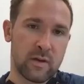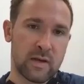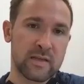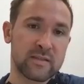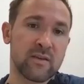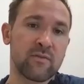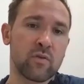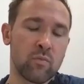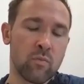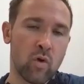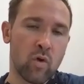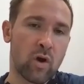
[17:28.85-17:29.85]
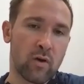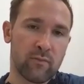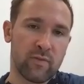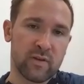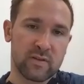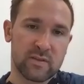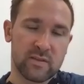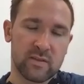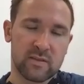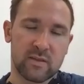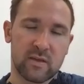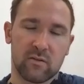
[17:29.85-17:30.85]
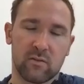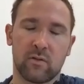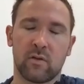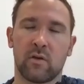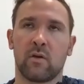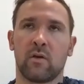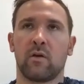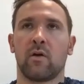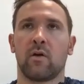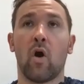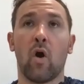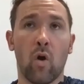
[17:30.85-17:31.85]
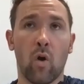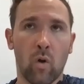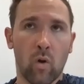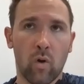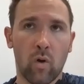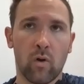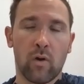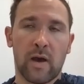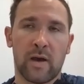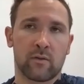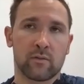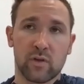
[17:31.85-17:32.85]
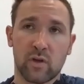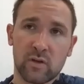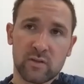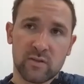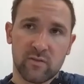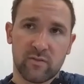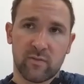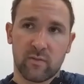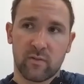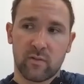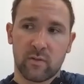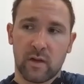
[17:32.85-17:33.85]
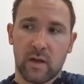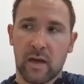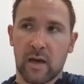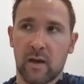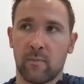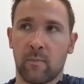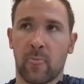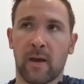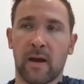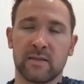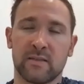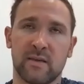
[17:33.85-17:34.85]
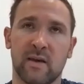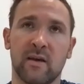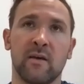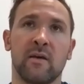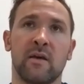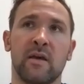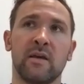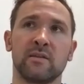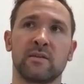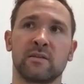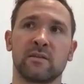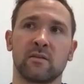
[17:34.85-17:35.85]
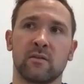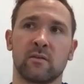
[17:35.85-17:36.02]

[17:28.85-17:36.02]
Let's give you more confidence in the skill. Or an alternative idea is